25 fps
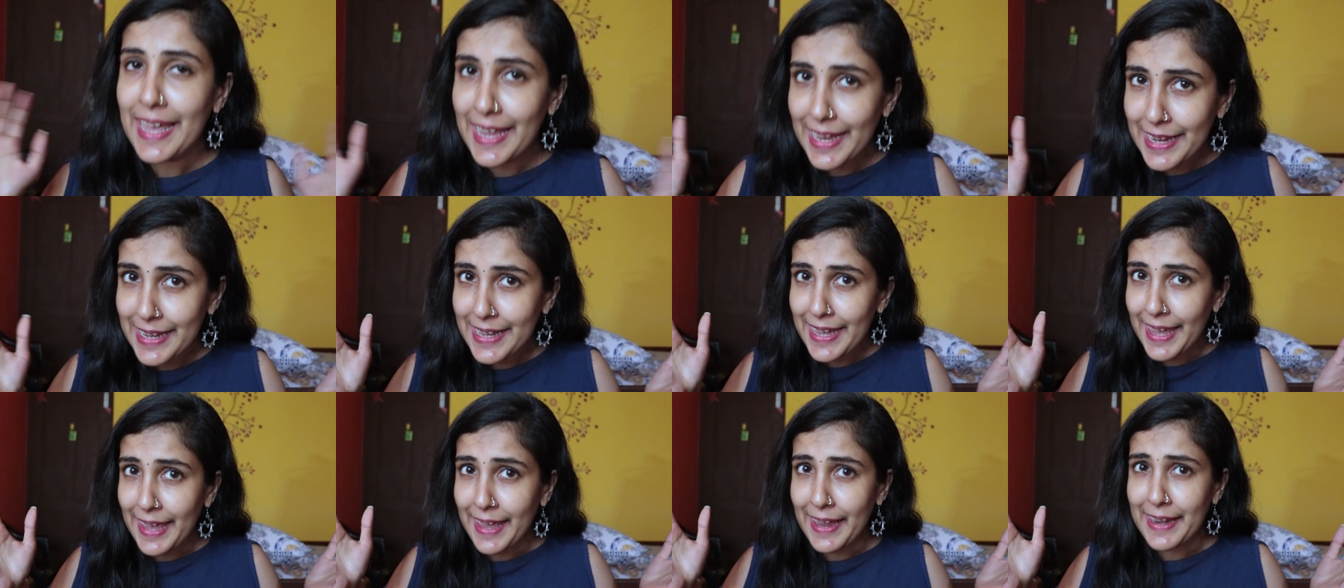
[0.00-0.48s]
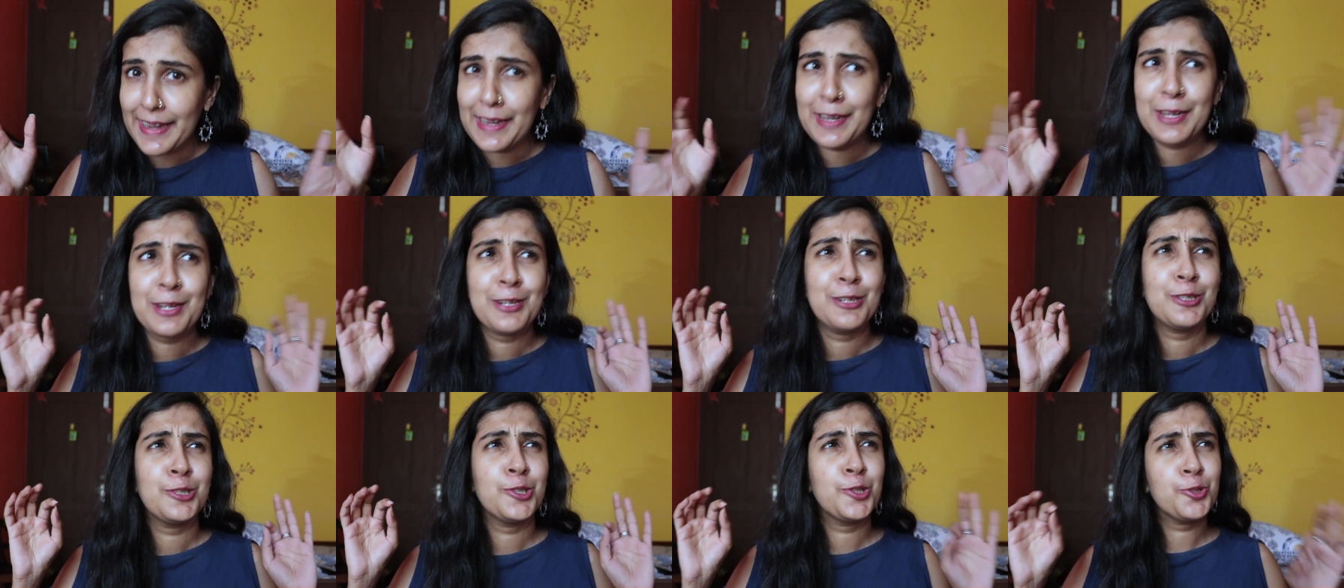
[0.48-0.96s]
Again,
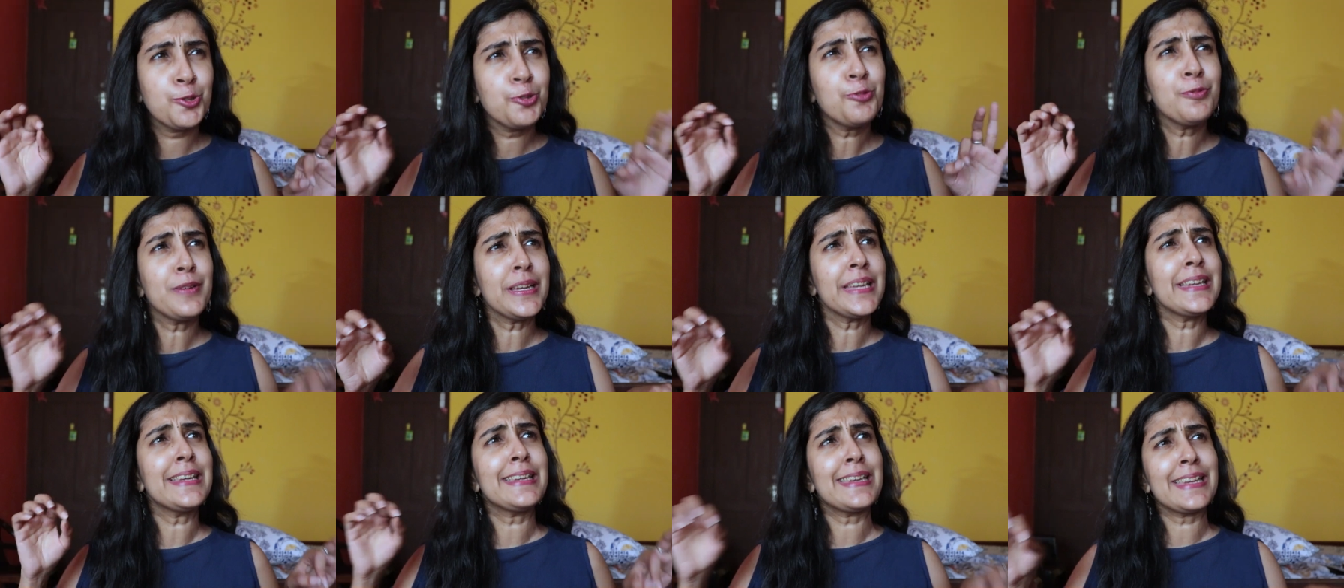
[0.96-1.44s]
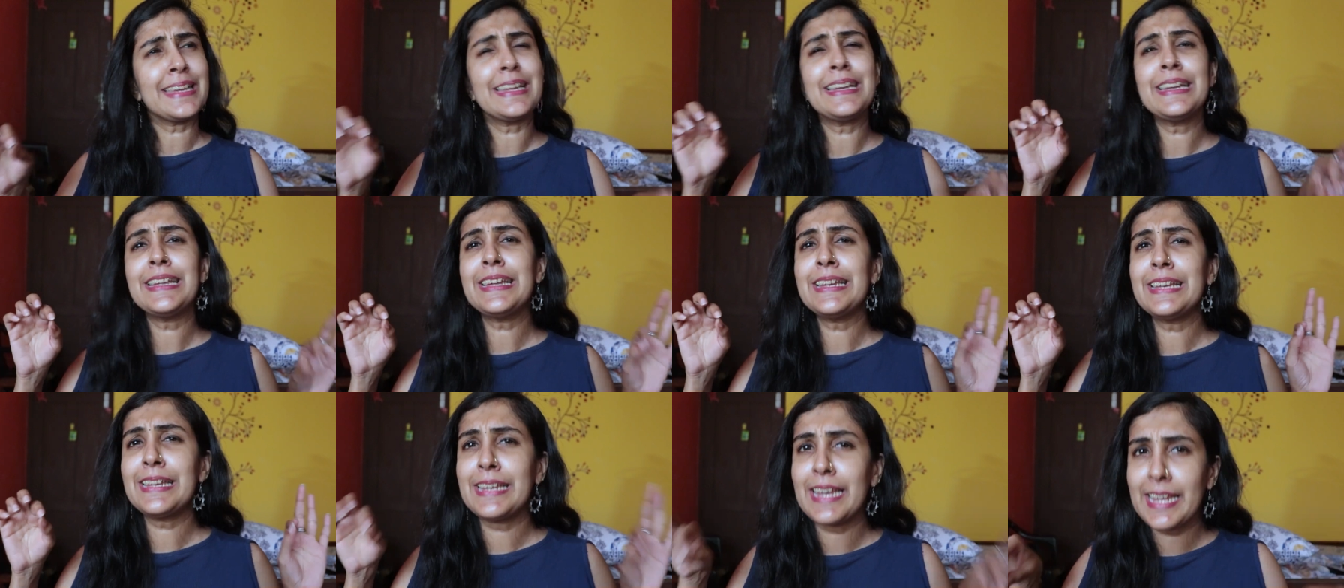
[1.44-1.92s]
do we
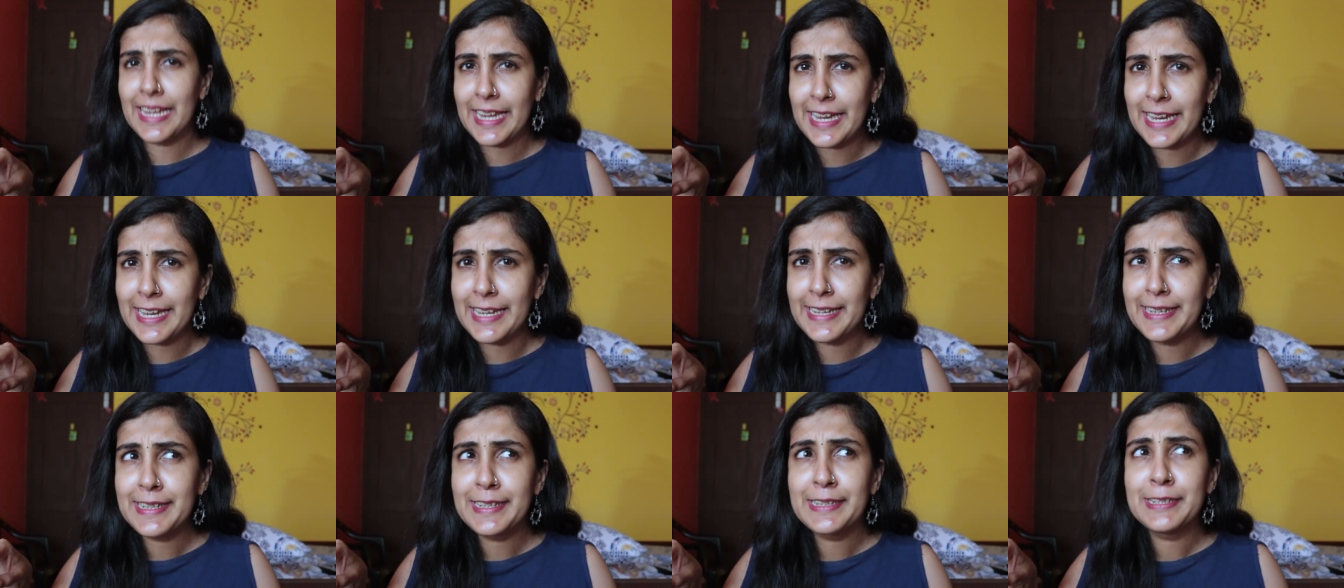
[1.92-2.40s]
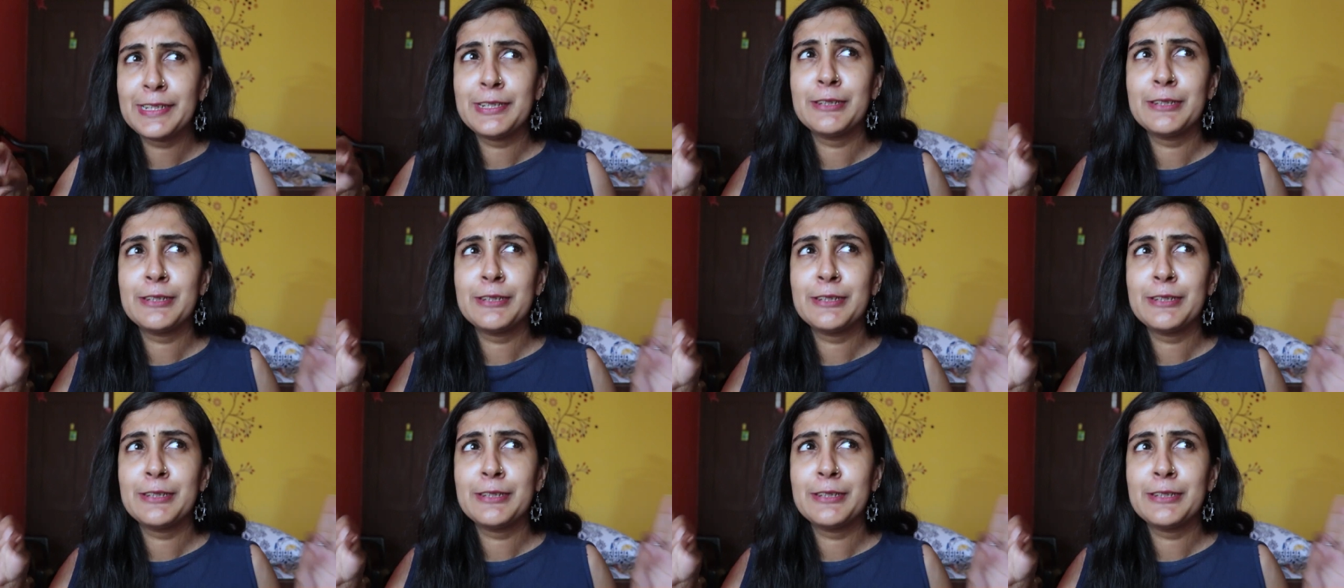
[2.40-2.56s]
really need